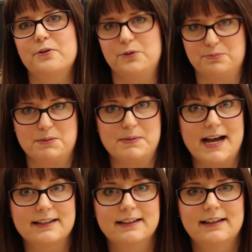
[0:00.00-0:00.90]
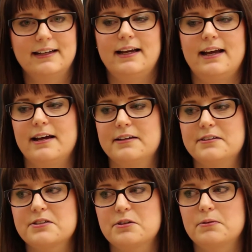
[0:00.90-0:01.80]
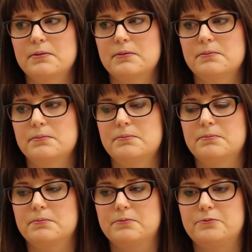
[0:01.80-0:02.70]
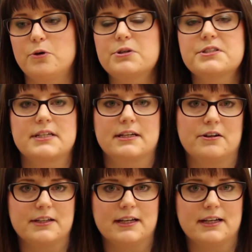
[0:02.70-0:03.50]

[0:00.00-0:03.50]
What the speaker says: hold me back and focusing in on the